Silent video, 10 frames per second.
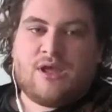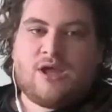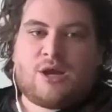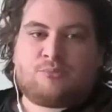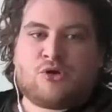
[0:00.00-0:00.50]

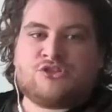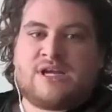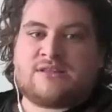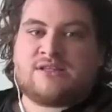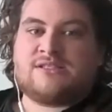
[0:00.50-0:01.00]
a
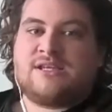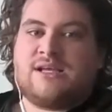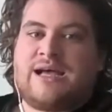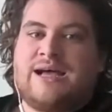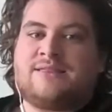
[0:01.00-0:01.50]
project that
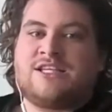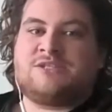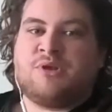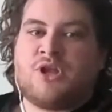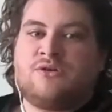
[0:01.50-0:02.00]
still had this
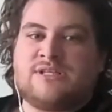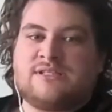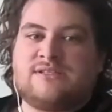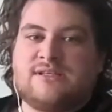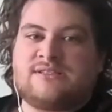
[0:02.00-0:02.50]

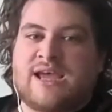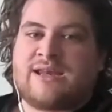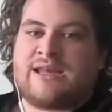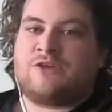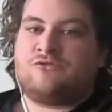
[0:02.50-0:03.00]
Spinozist
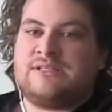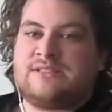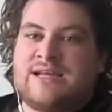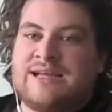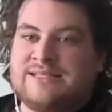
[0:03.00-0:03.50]
psychedelic
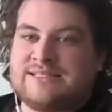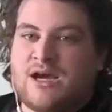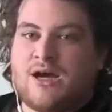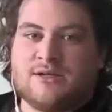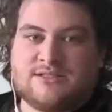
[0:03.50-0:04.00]
reason at its
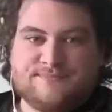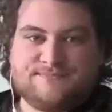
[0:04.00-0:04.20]
heart.